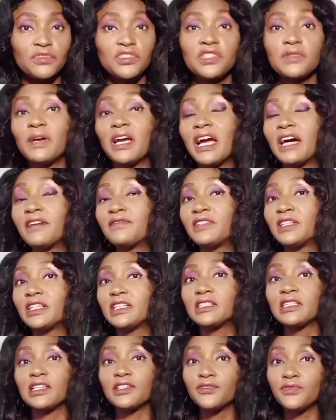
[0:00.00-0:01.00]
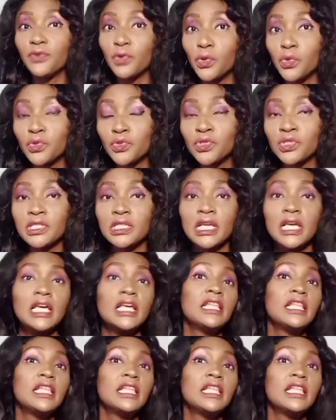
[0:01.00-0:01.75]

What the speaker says: She might have the latest phones,